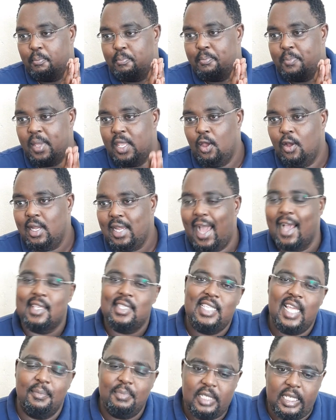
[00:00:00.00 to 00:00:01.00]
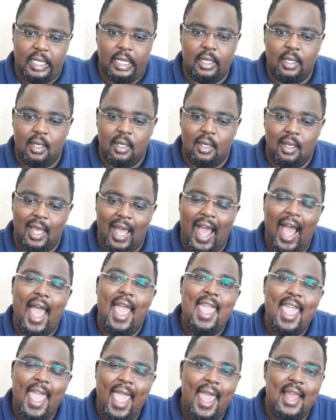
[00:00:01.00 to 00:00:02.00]
Beyond accepting, I
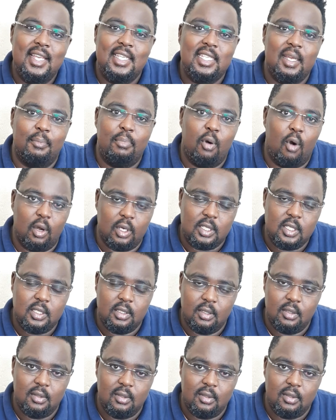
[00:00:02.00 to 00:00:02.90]
had support.